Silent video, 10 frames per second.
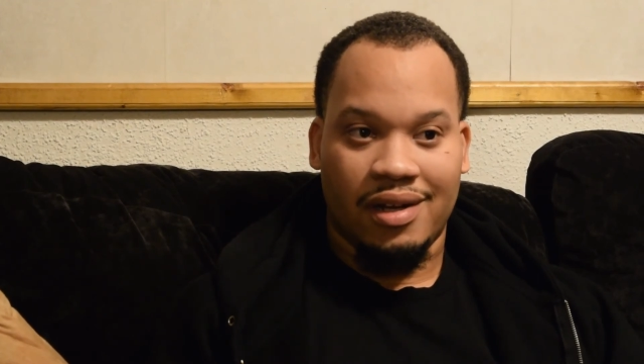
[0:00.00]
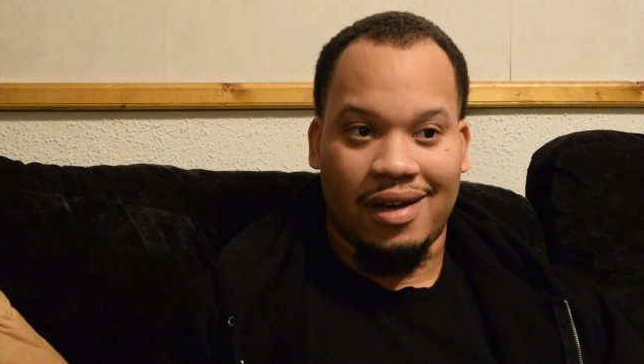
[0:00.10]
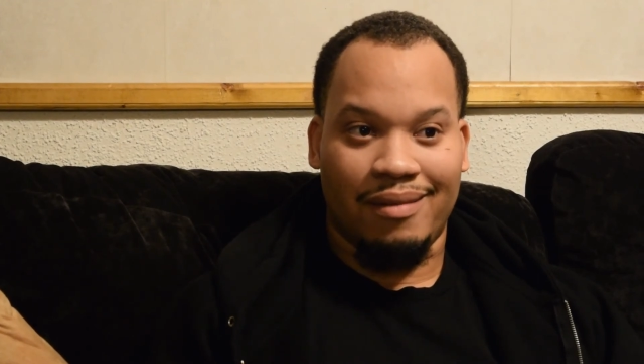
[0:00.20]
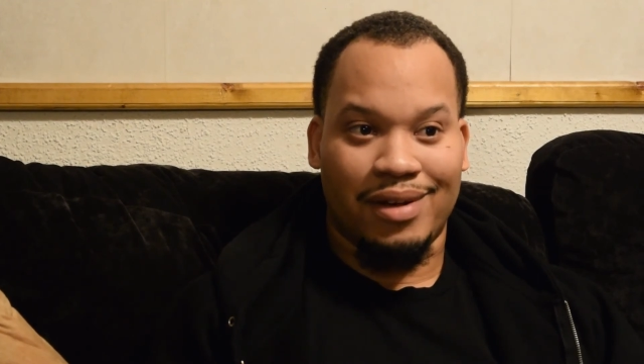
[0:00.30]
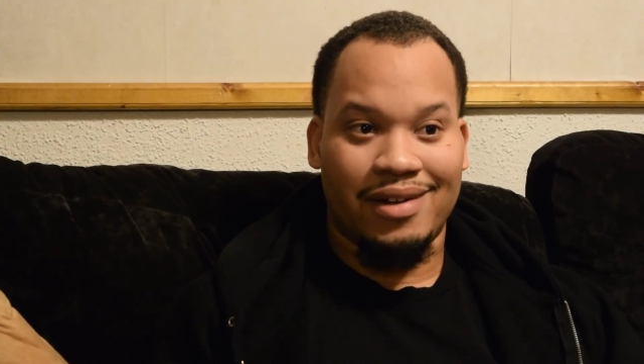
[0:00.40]

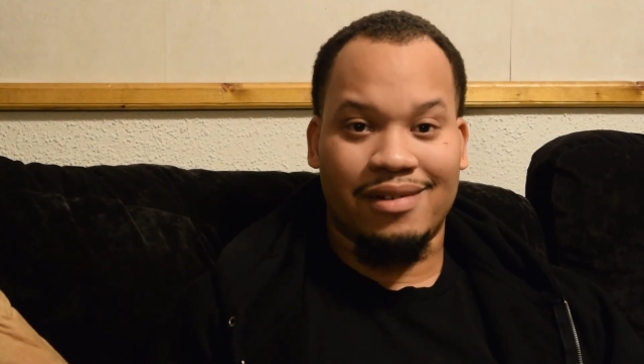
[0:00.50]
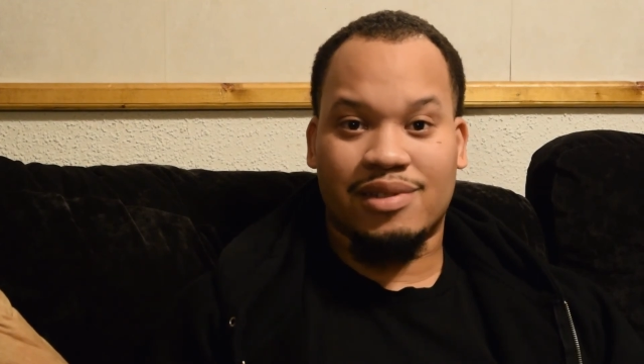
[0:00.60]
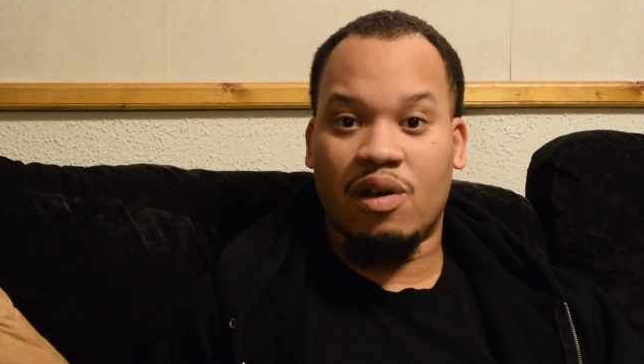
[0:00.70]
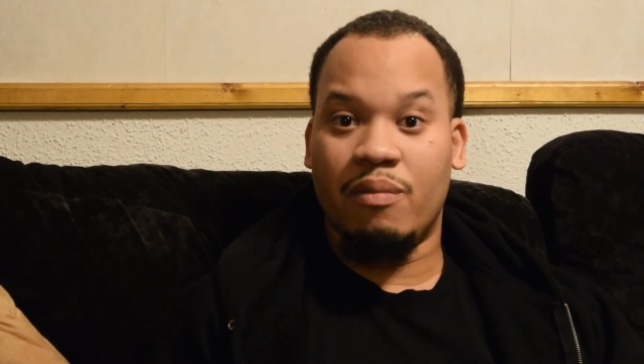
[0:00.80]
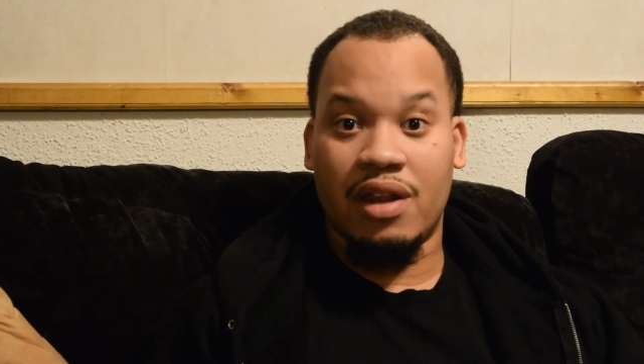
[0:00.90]
But
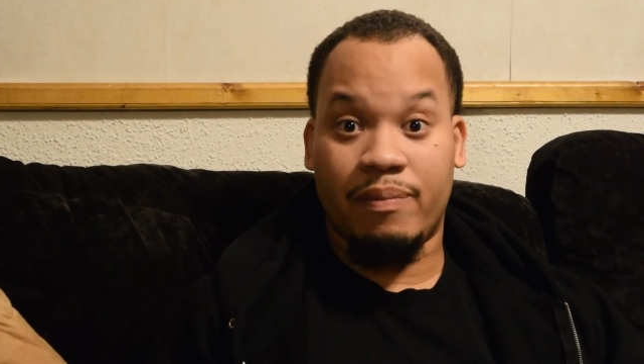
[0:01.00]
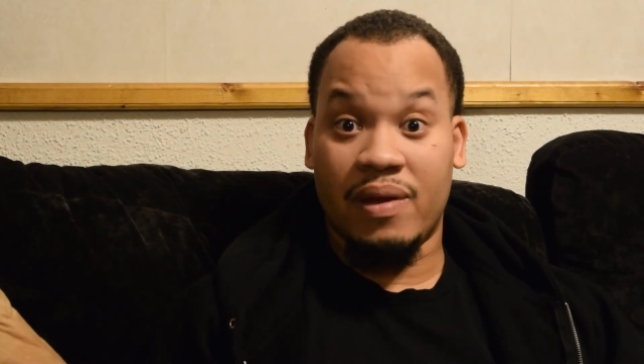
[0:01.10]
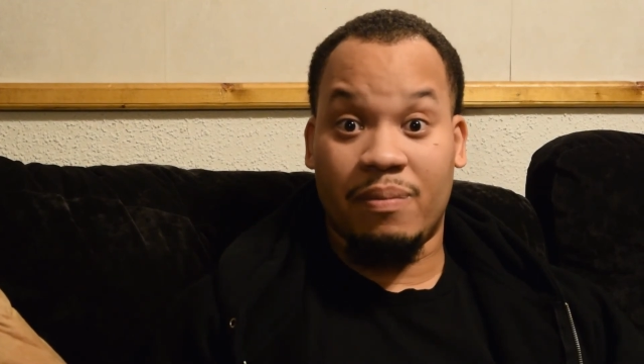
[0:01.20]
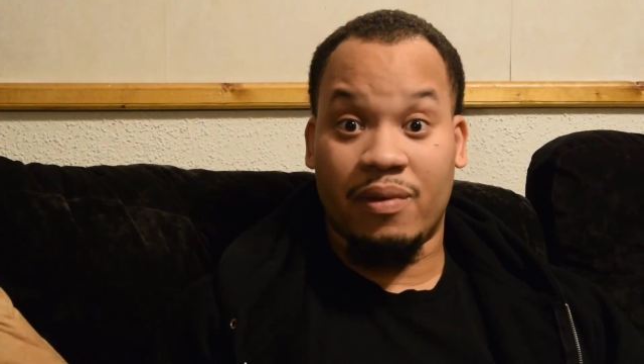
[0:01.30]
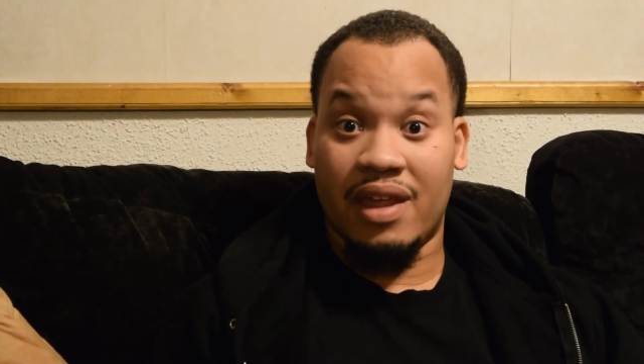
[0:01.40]
there's so many
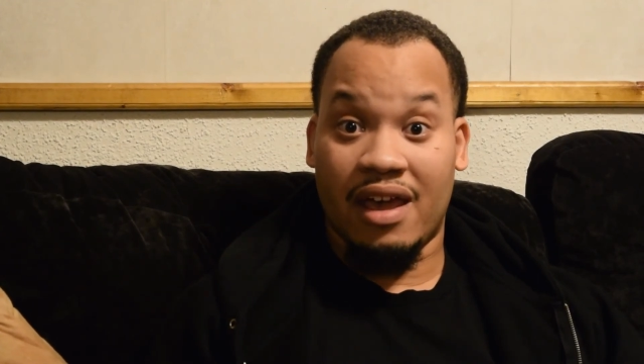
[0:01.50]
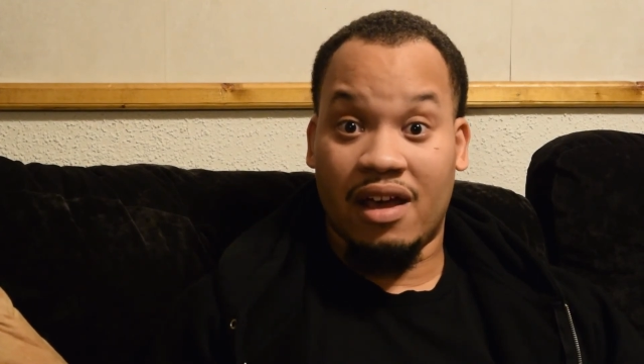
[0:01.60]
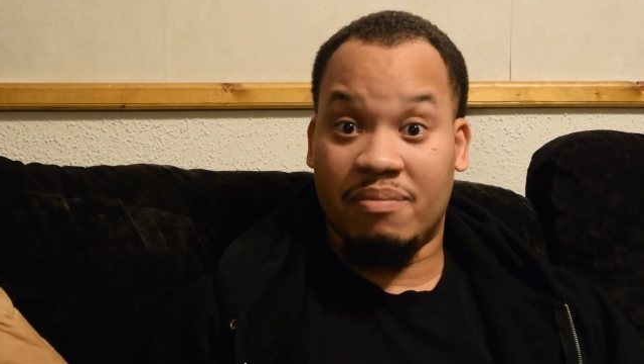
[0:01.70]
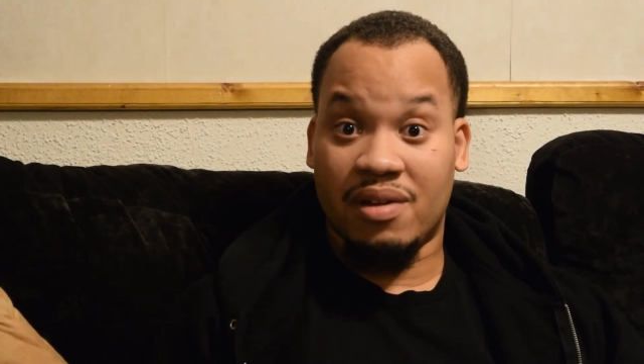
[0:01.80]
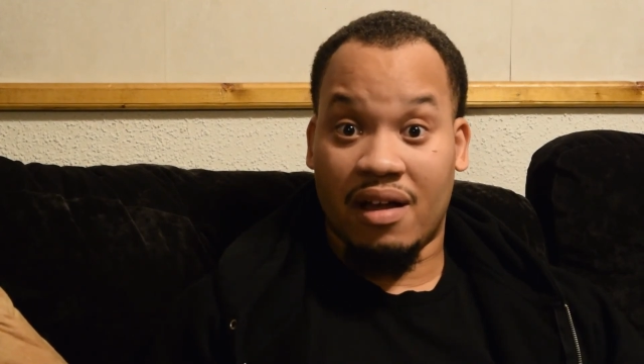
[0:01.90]
people that
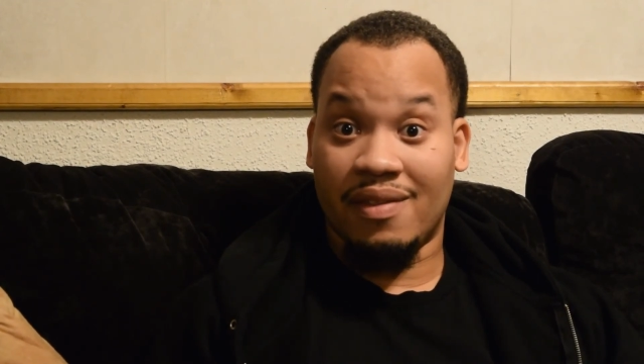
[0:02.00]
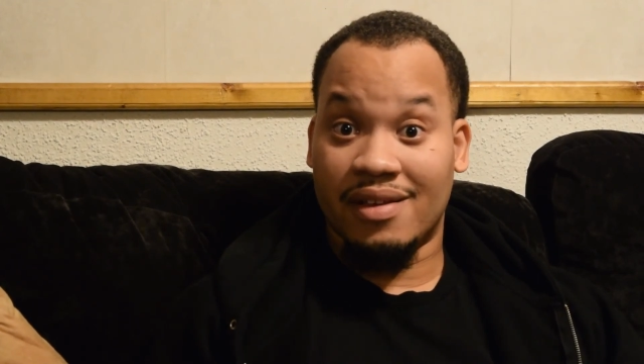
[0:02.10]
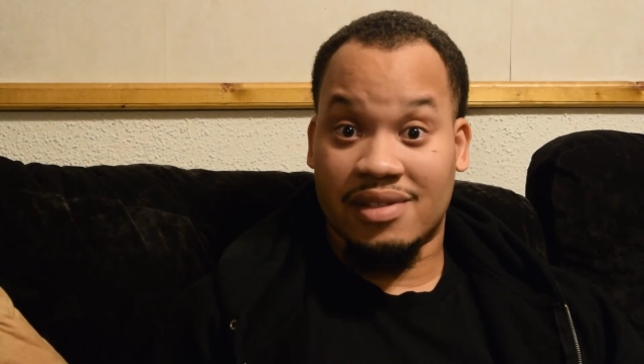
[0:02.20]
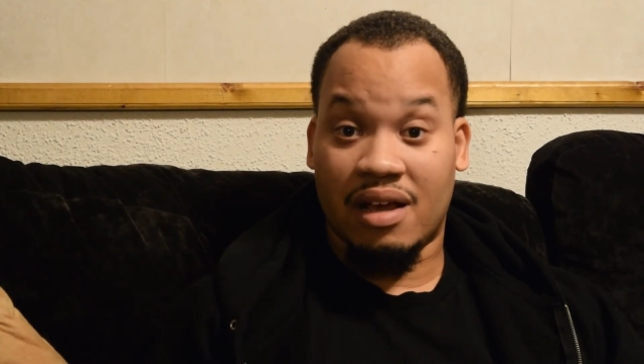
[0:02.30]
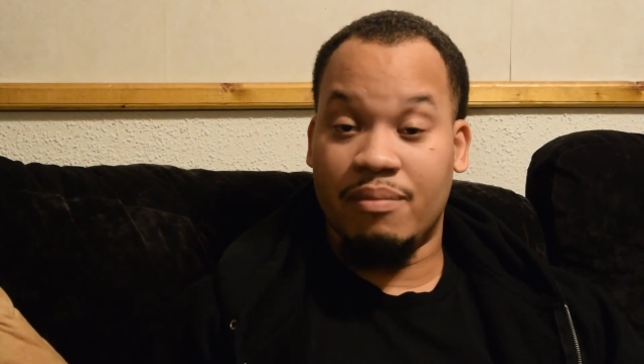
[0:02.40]
helped on this.